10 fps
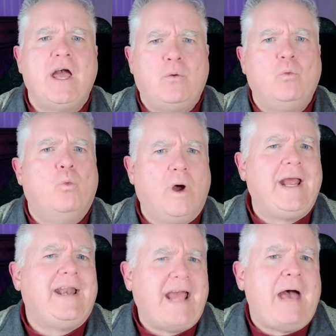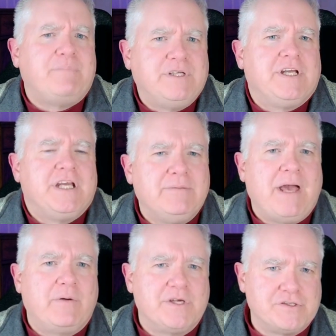what had happened to him,
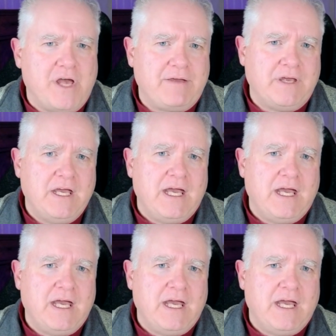how his life